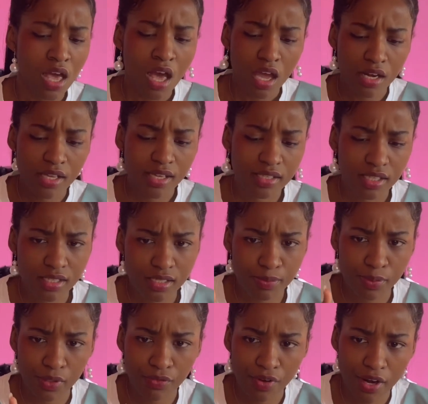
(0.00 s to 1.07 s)
And I guess this has
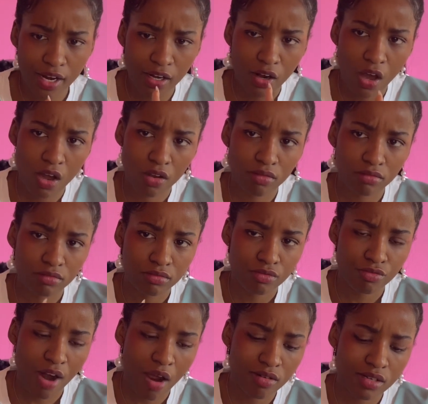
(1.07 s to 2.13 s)
been a very long,
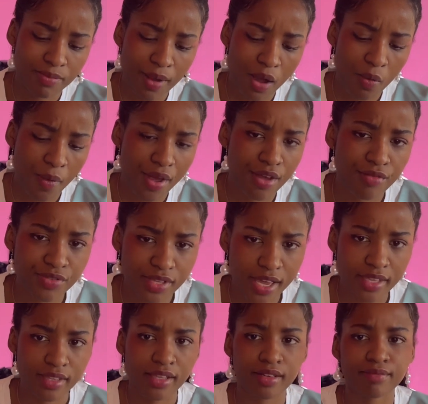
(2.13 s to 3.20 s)
roundabout way of
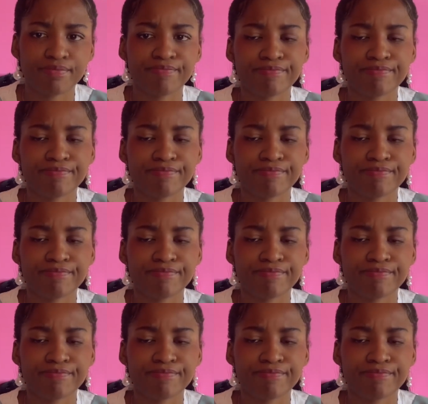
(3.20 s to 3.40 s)
saying that